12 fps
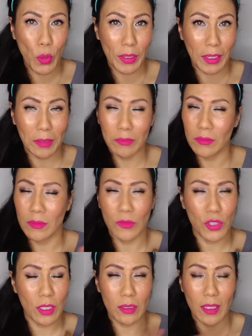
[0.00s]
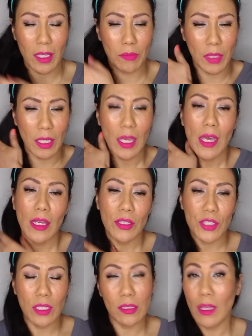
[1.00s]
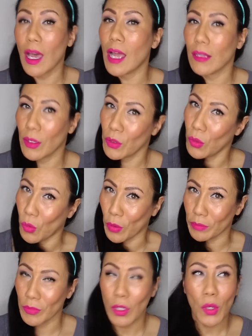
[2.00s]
Courtney, just like me, she's a highlighter whore.